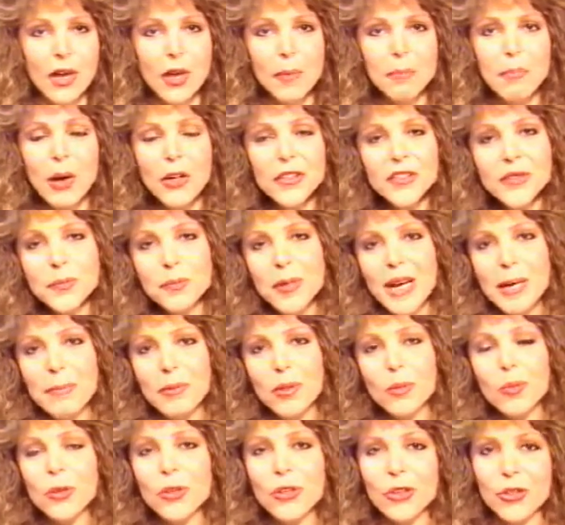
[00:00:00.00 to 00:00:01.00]
Most
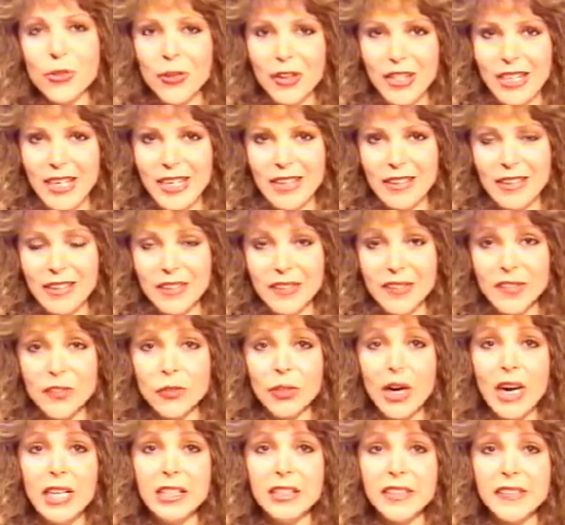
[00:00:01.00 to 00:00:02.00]
people would agree that
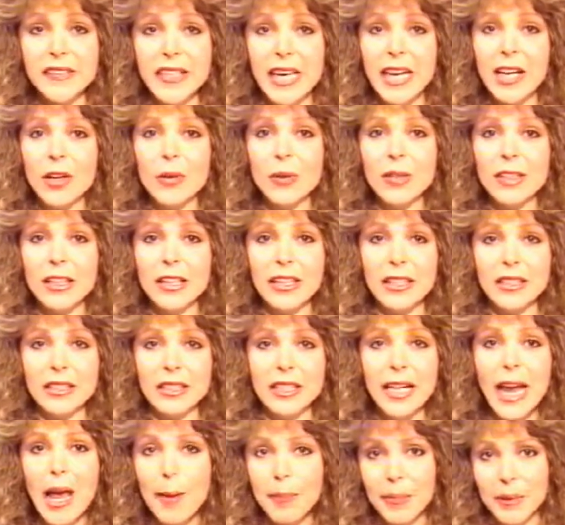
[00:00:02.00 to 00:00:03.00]
Australia's equity
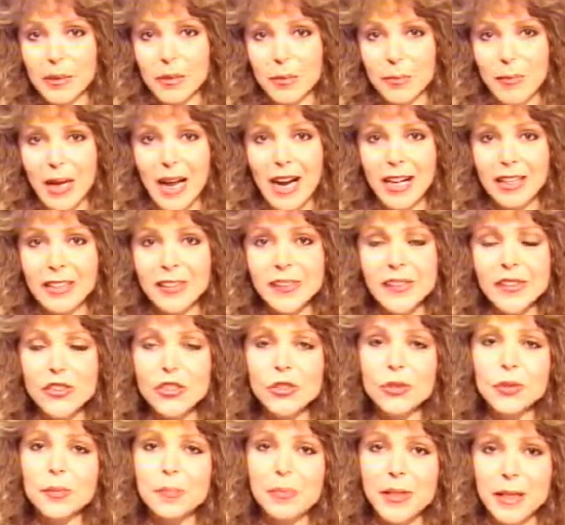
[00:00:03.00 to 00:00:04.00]
and capital markets
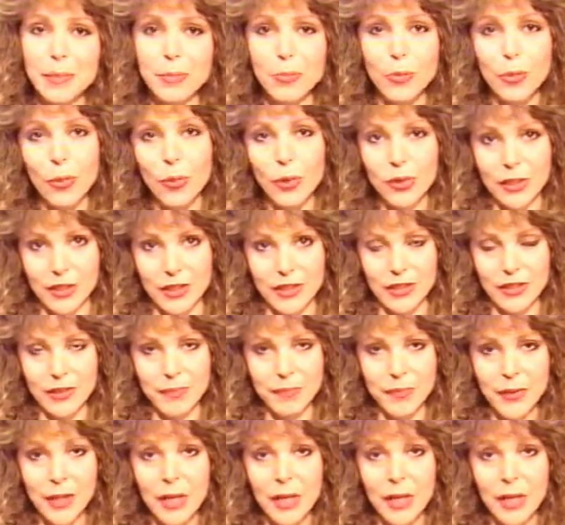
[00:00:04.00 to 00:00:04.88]
should be broadened.